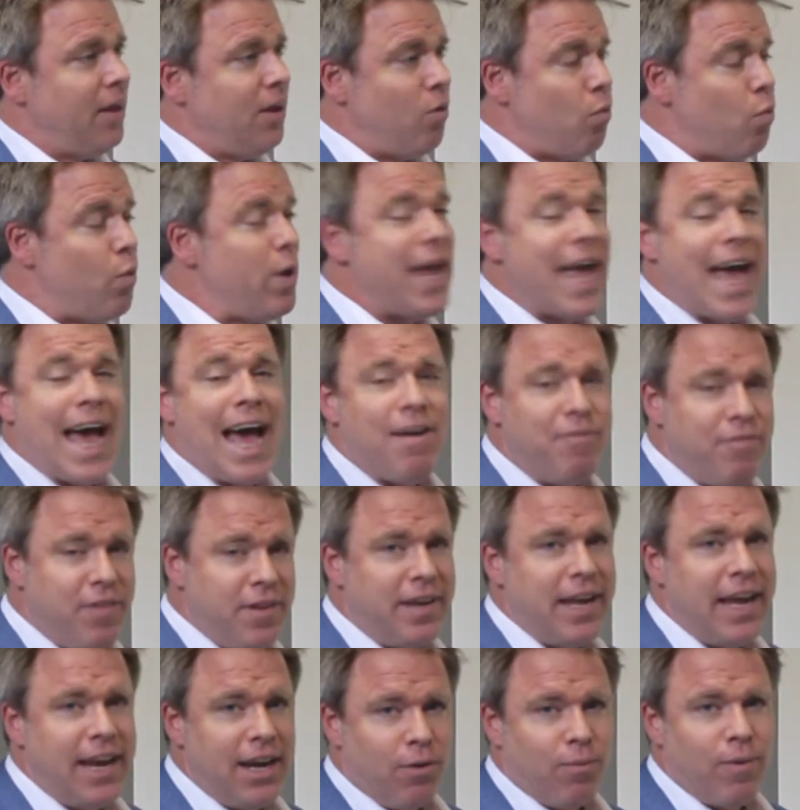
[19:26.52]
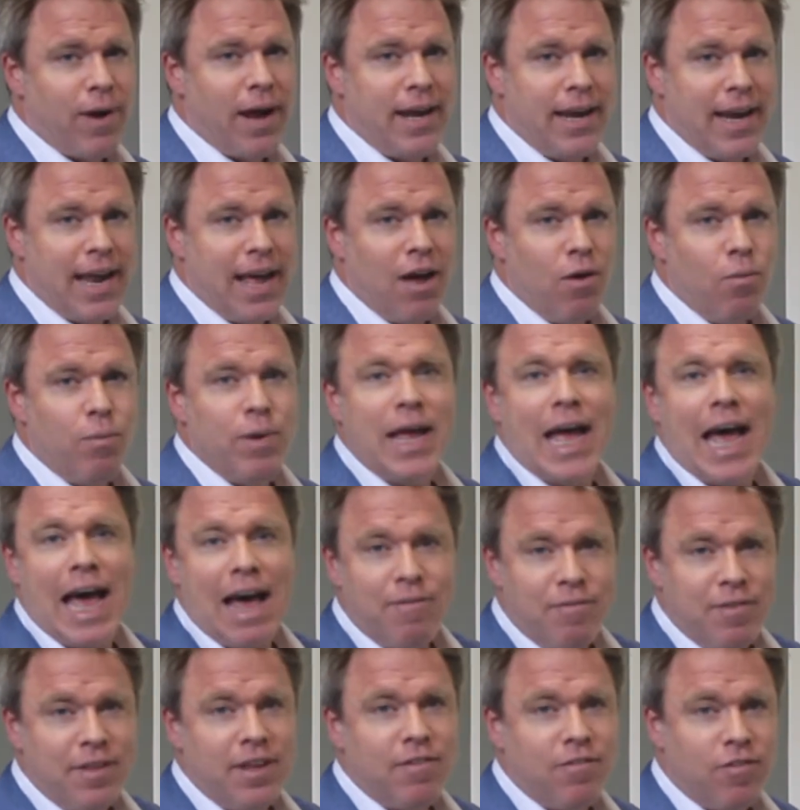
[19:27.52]
We have the data right now, we
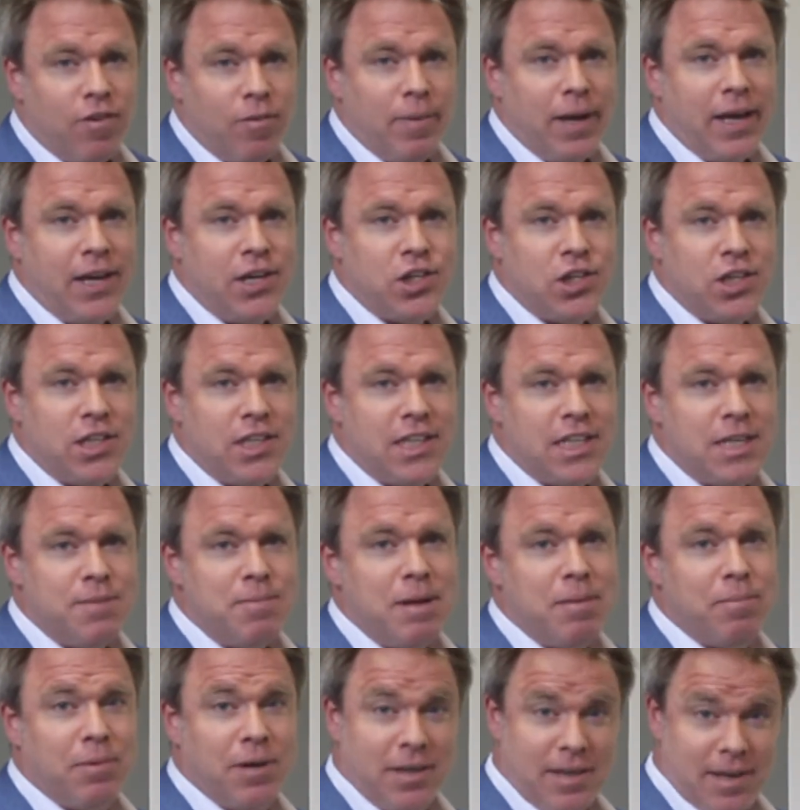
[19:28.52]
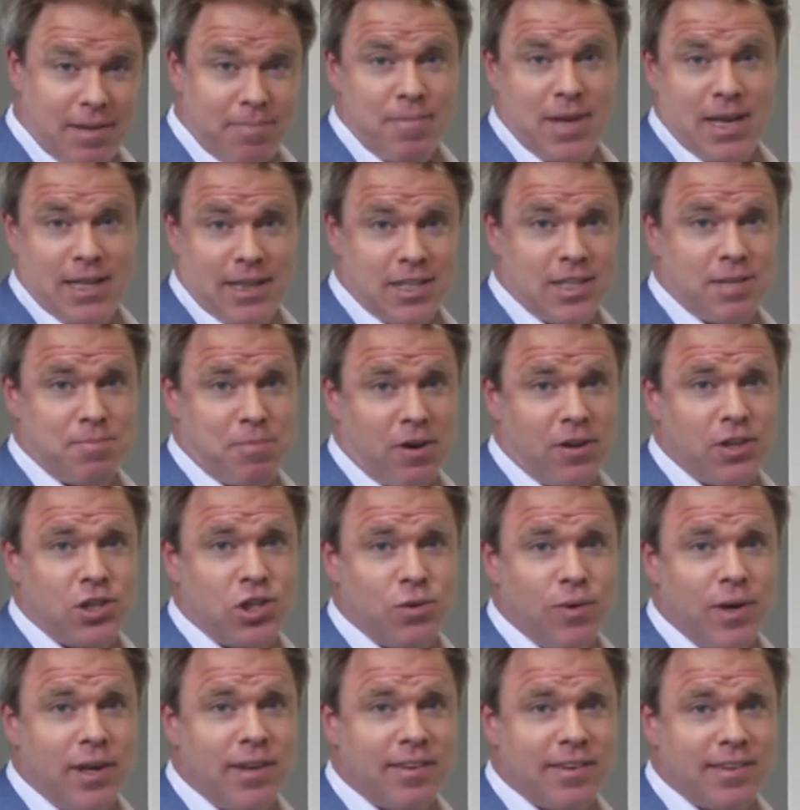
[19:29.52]
have the information to be able to make the smart
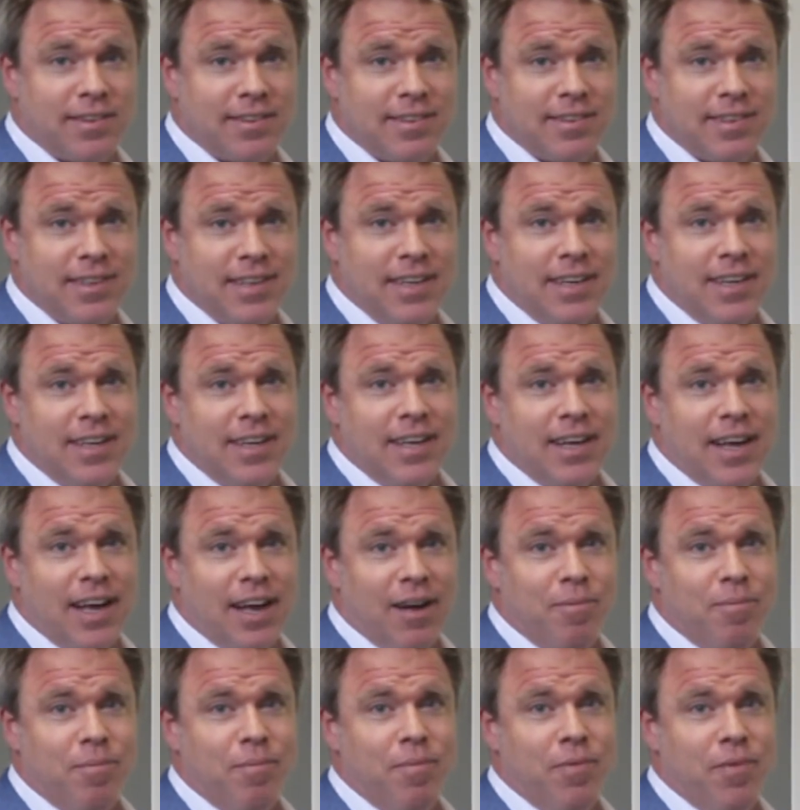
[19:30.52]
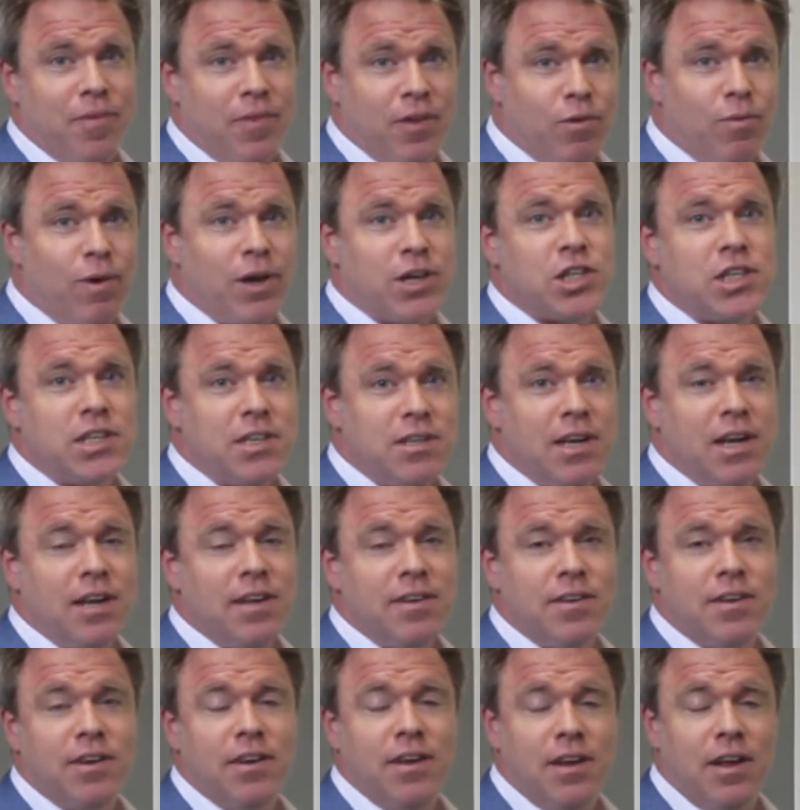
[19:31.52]
choices. The question
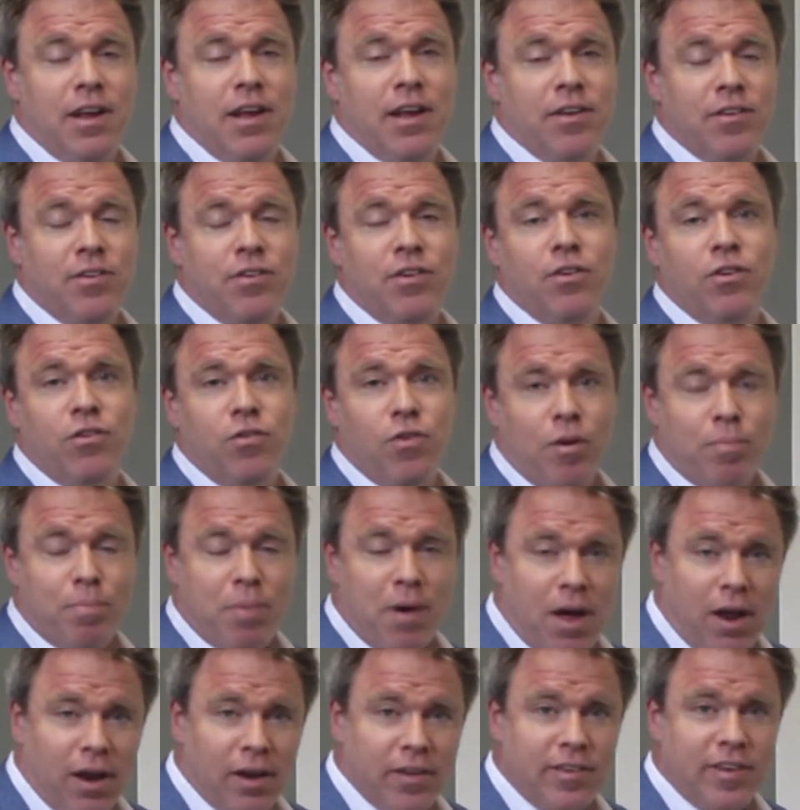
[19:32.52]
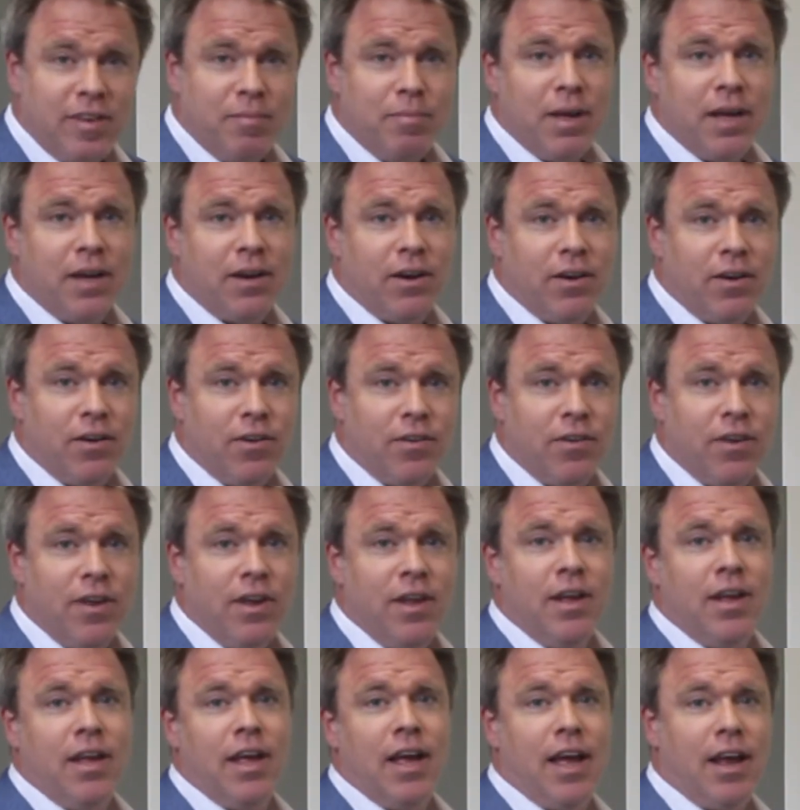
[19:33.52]
is, do our policymakers
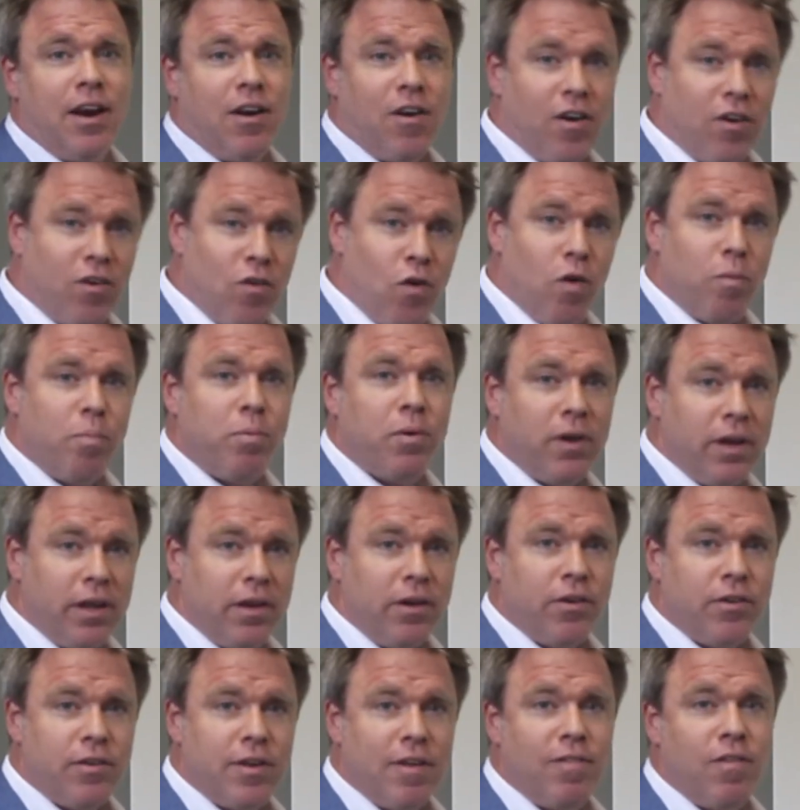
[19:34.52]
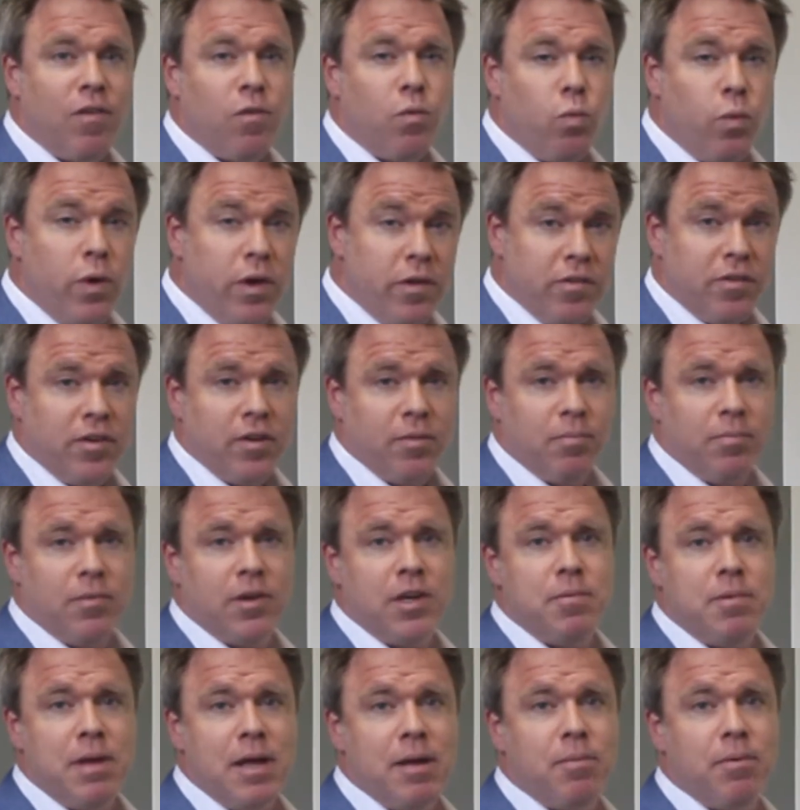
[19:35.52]
and our corporate leaders have the wisdom
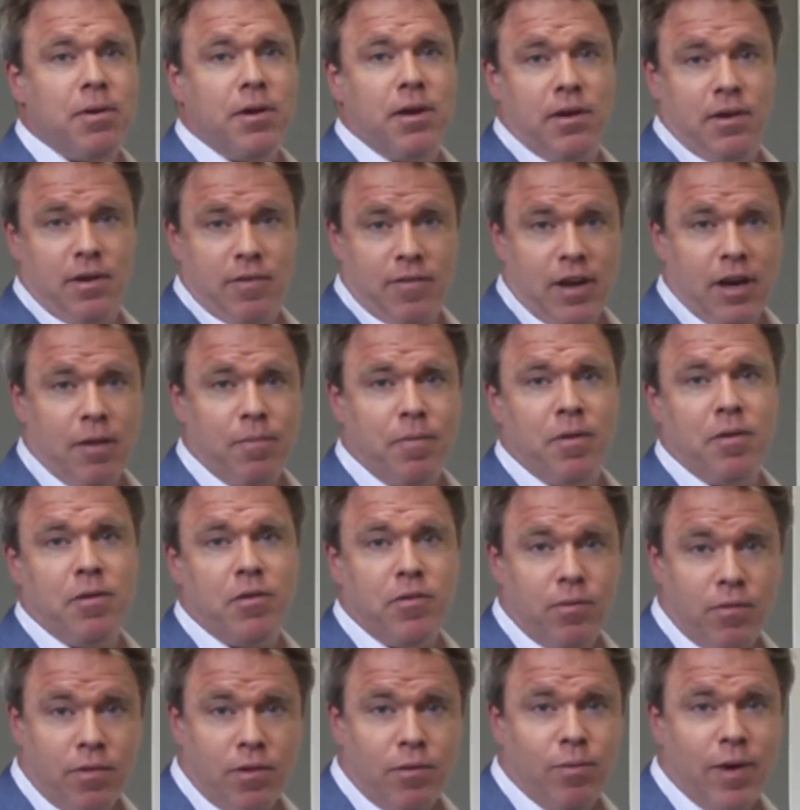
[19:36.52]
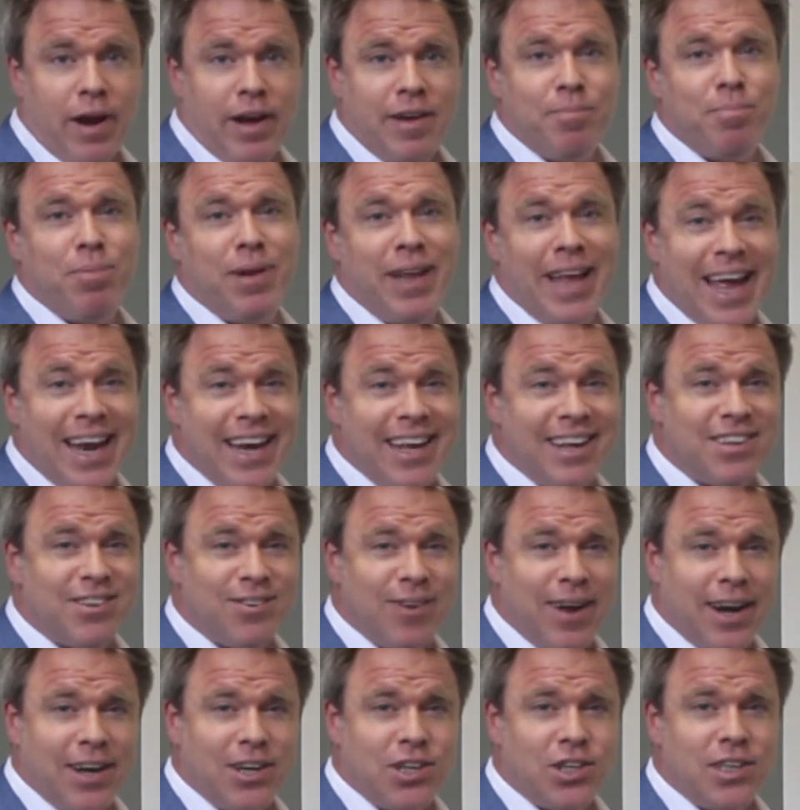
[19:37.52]
to be able to develop the right planning
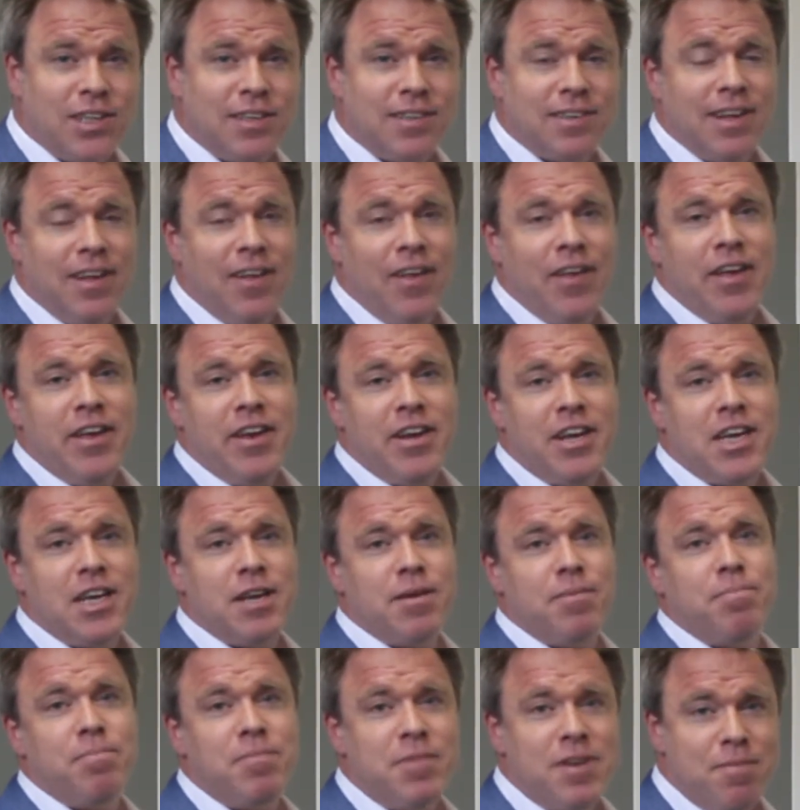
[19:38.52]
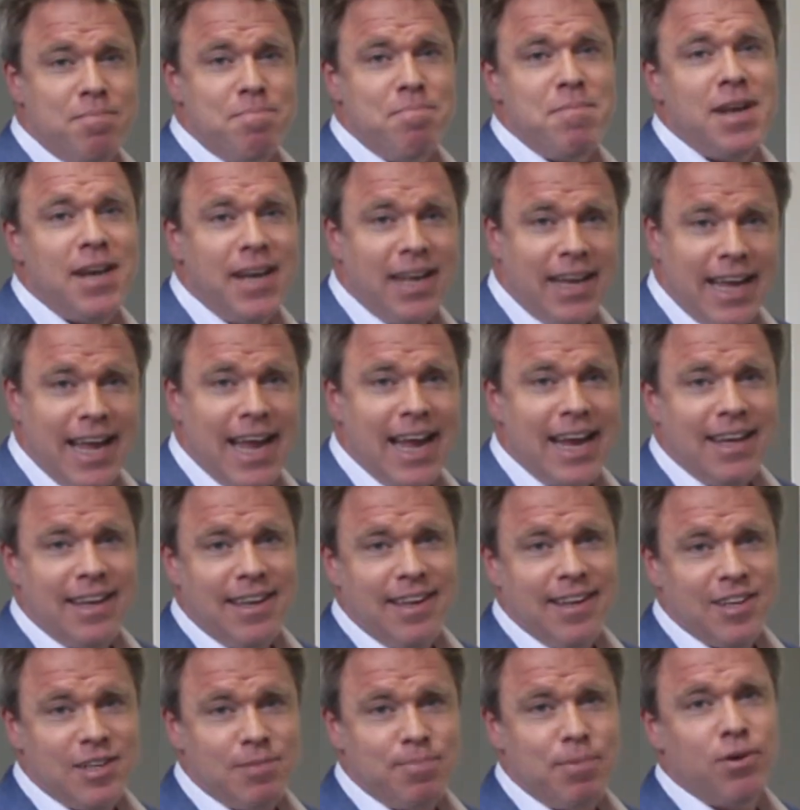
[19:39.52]
strategies to mitigate the
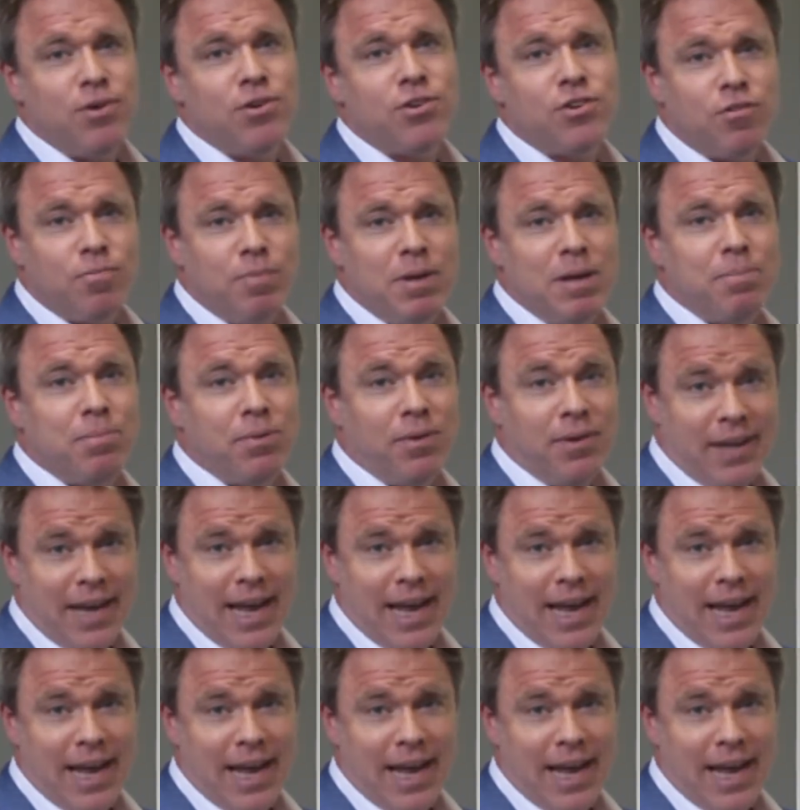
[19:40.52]
exposure of people